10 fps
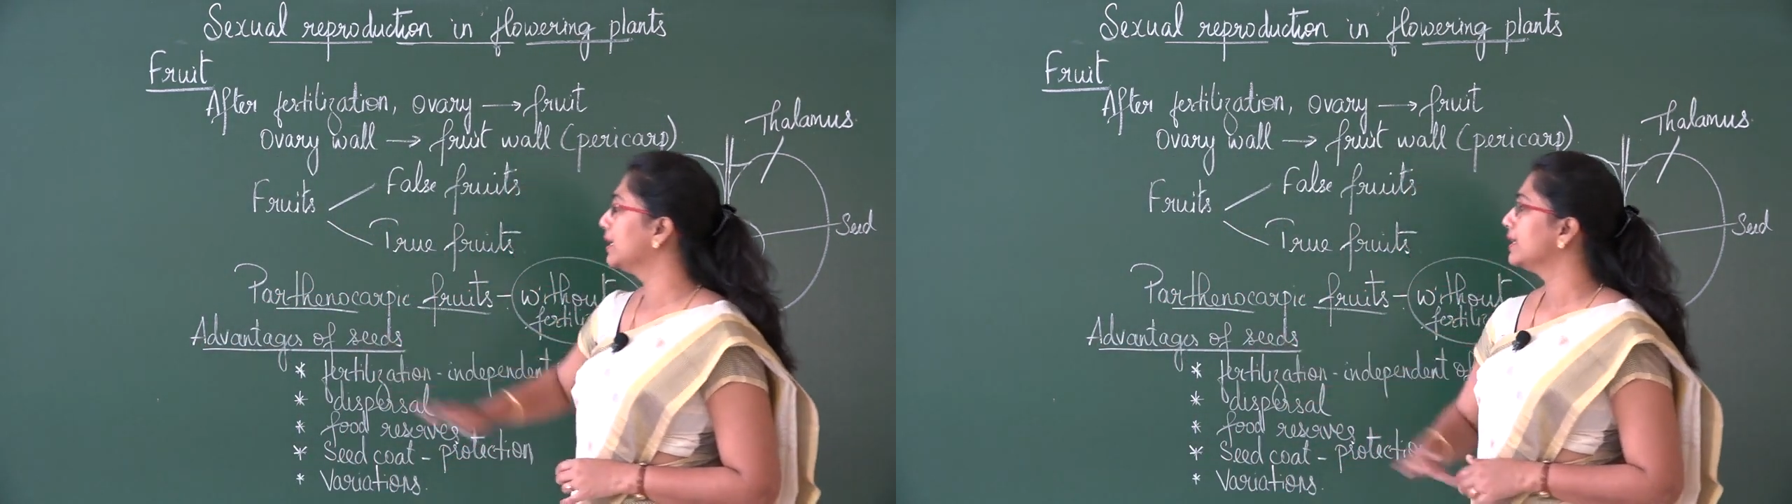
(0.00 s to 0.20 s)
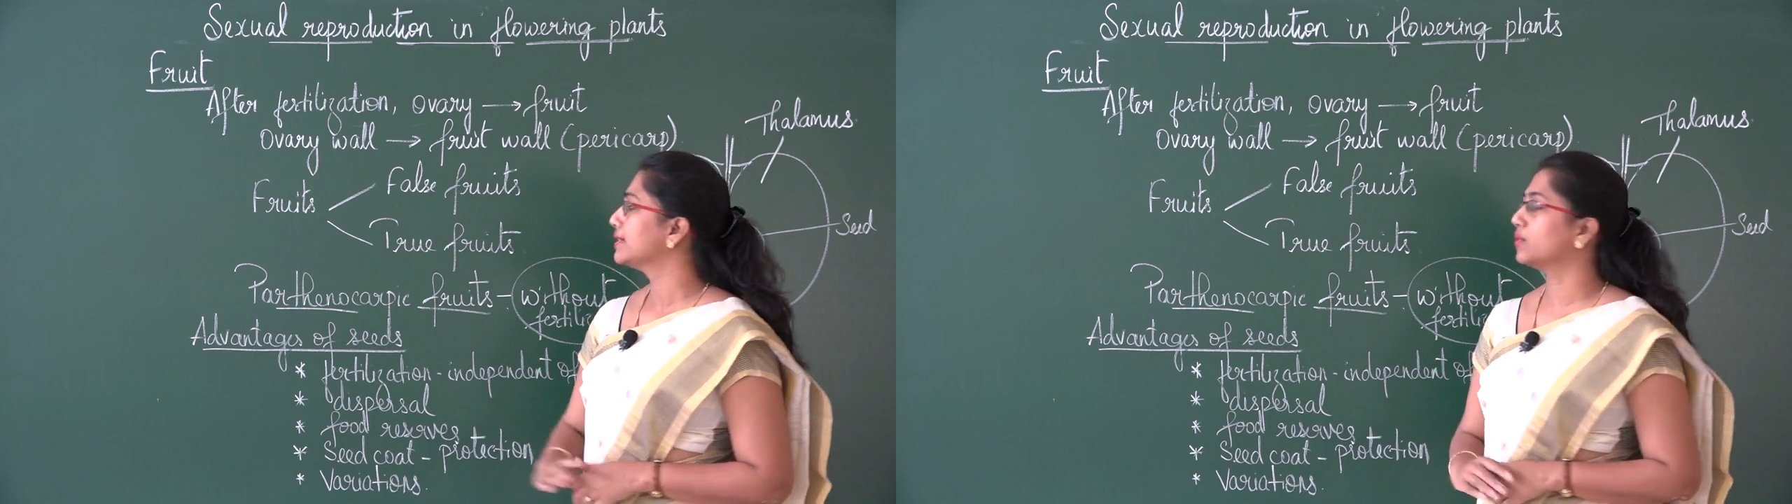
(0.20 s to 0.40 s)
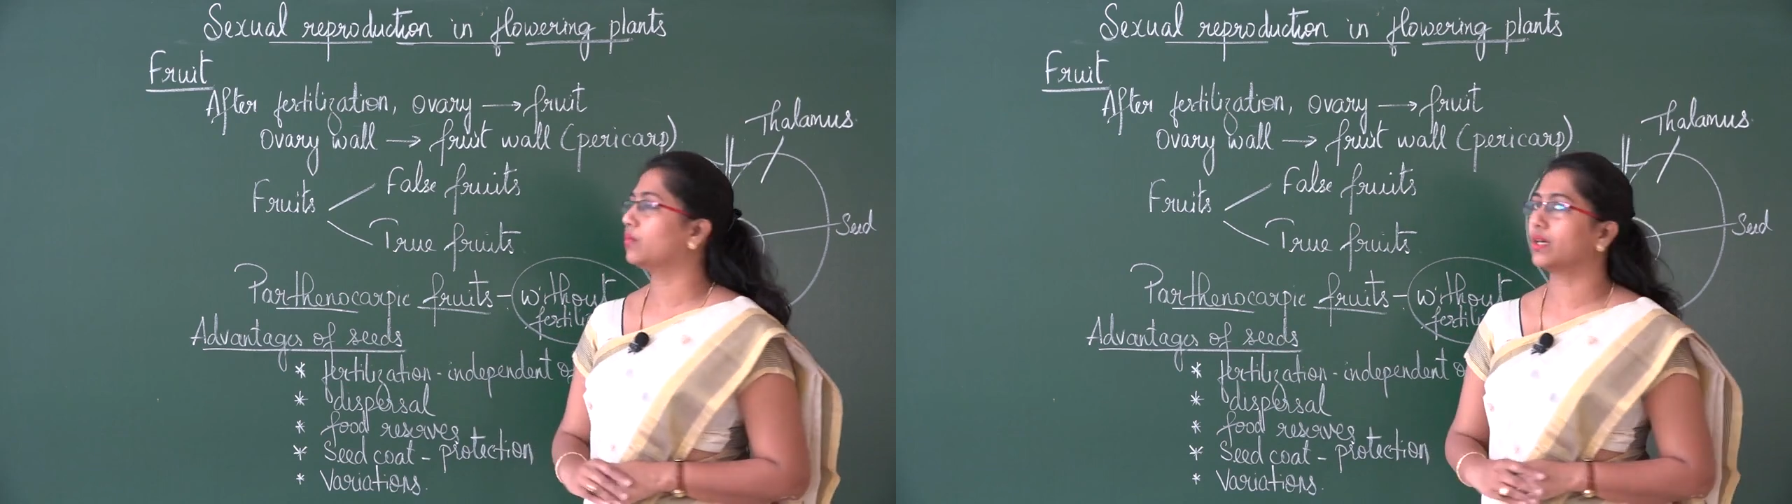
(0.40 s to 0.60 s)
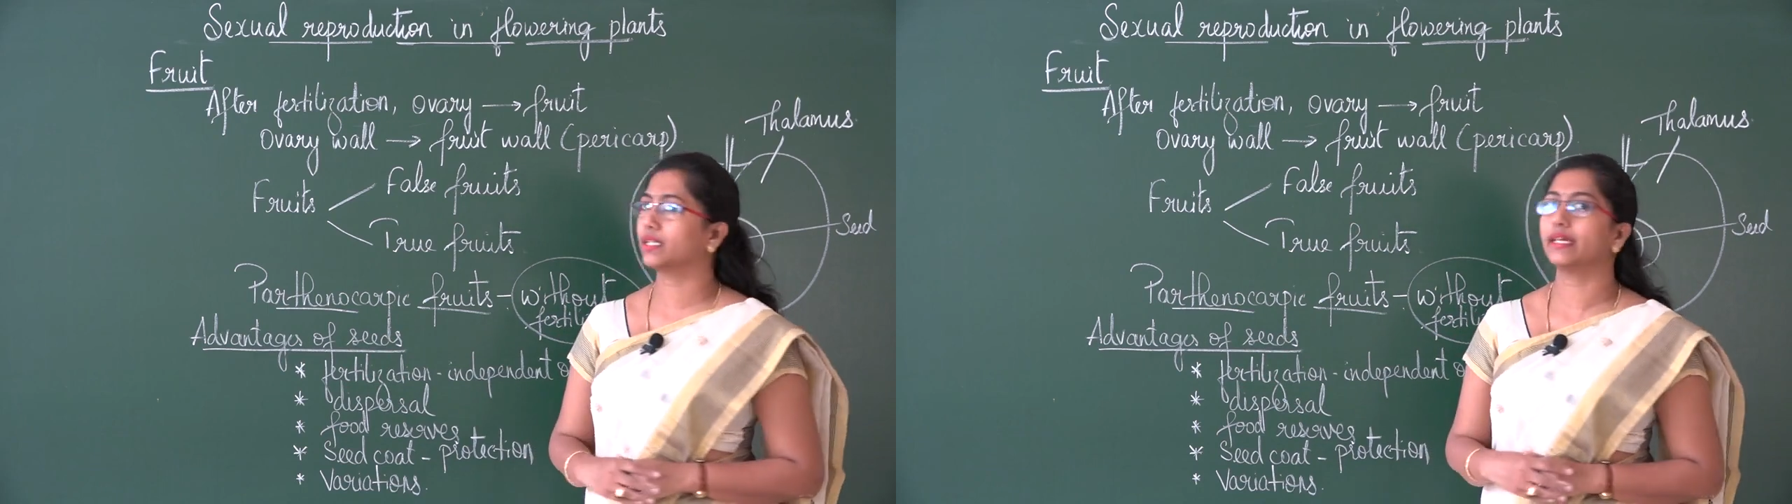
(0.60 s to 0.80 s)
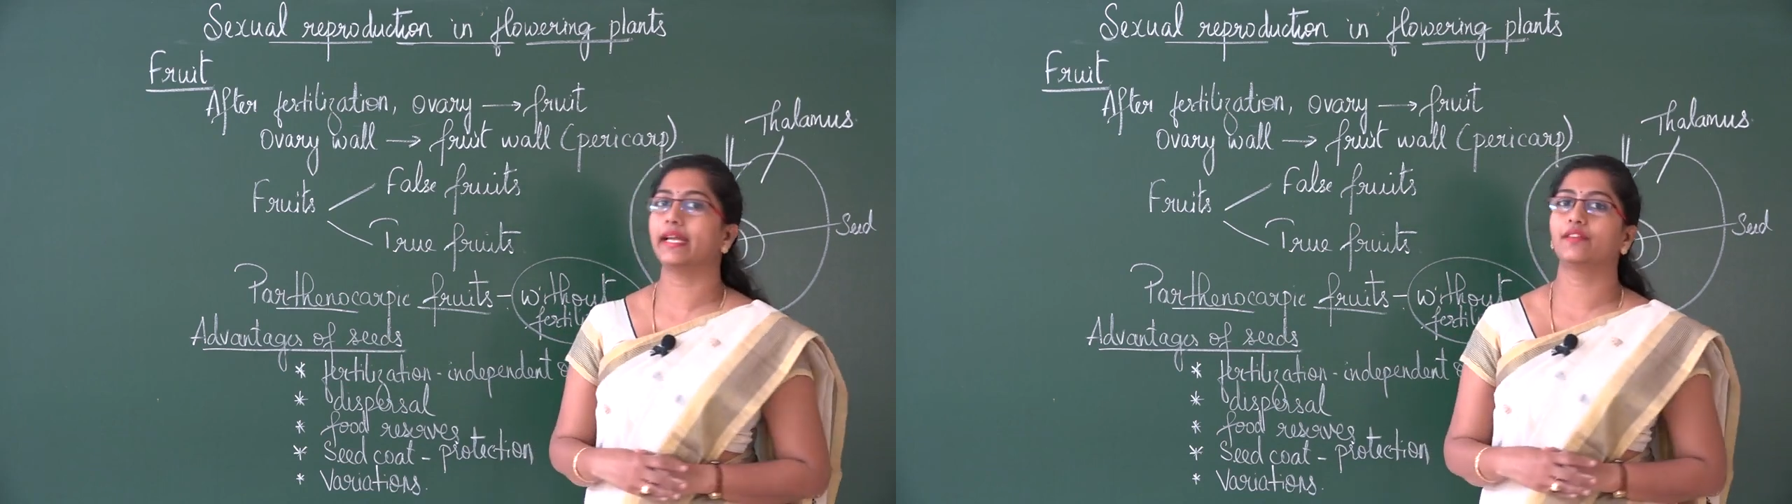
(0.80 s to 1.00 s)
So what
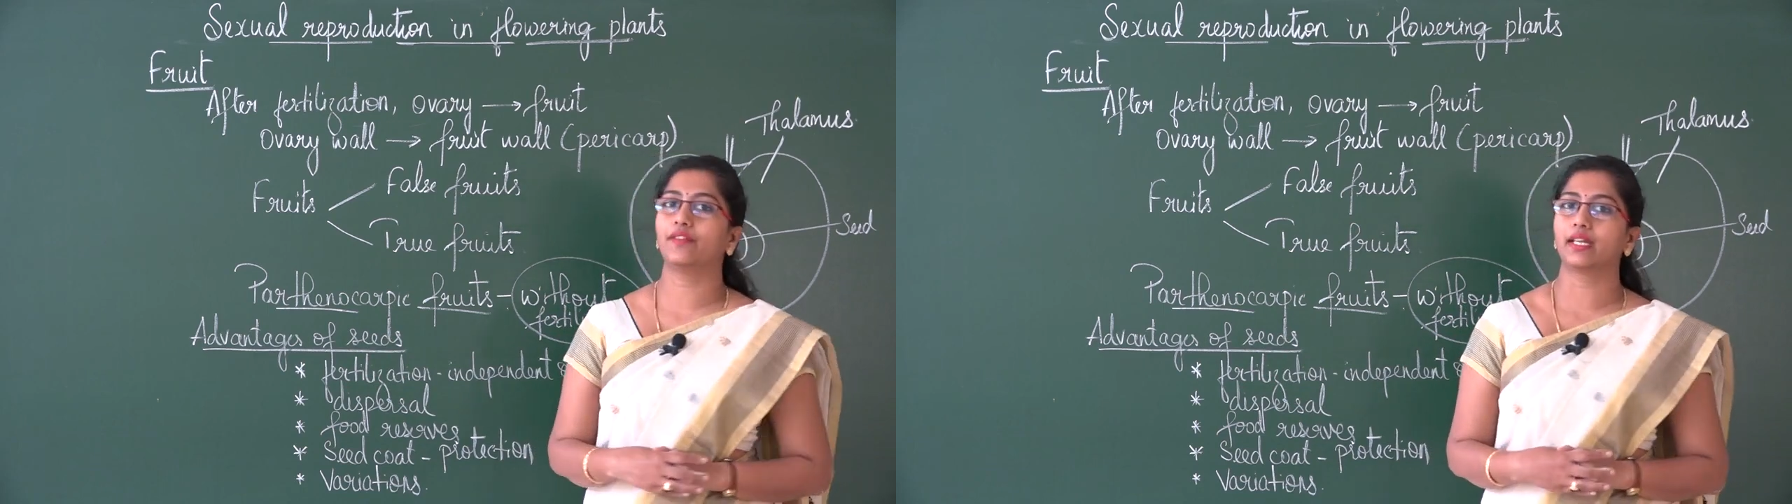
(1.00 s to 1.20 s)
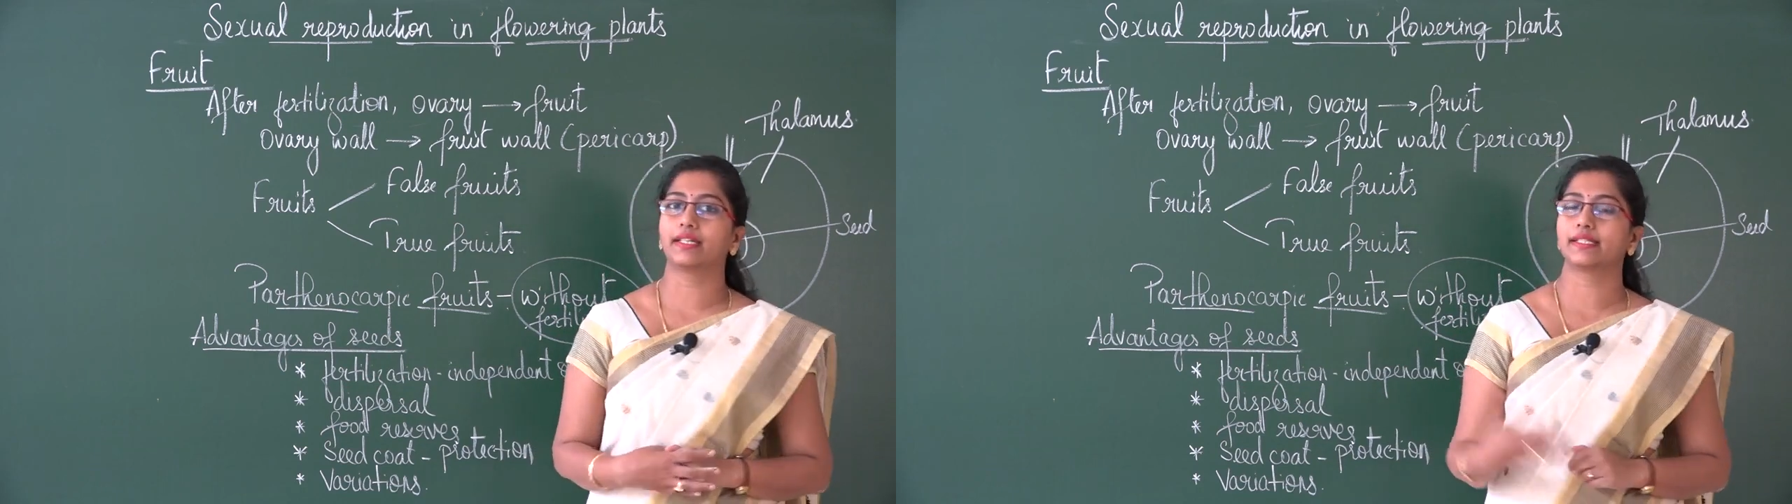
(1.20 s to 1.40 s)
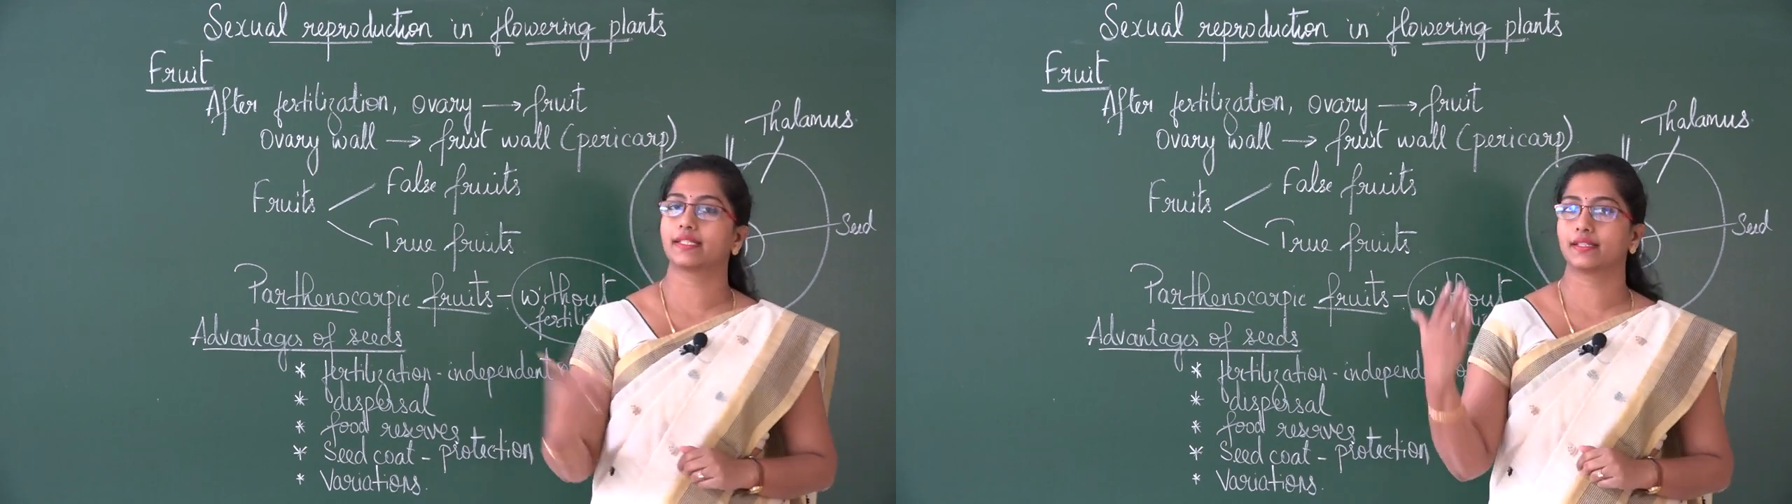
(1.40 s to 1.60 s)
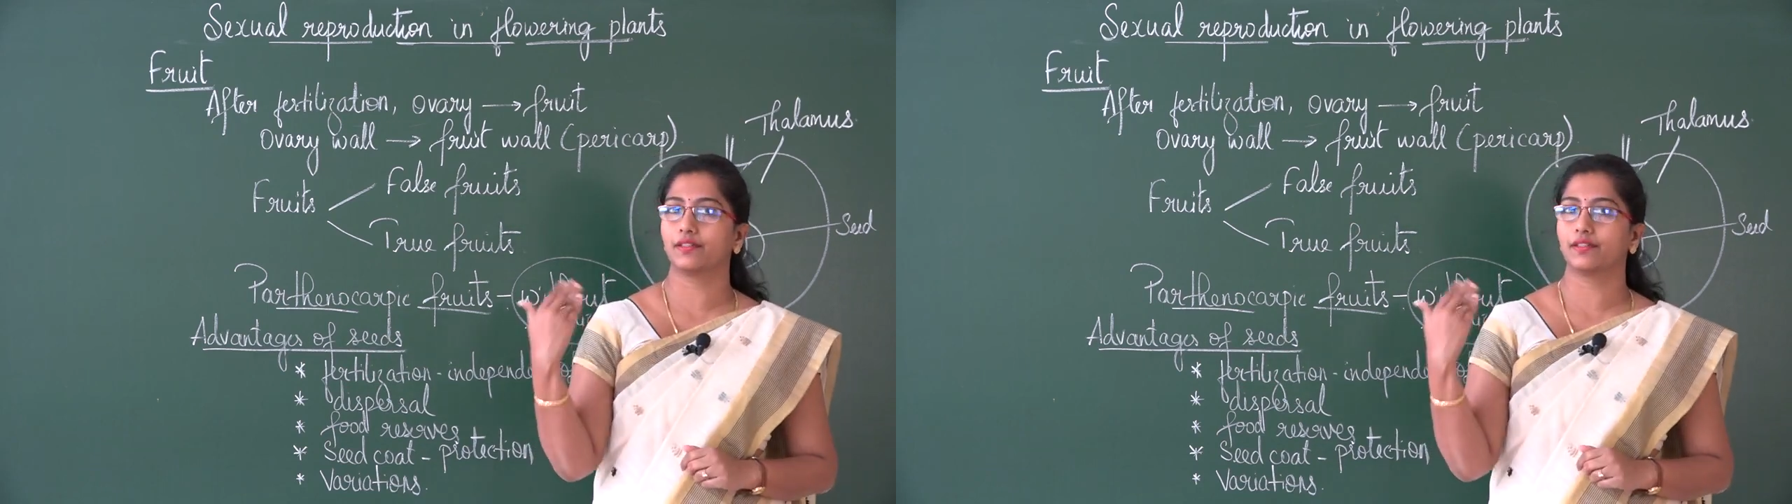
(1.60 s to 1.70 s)
are the advantages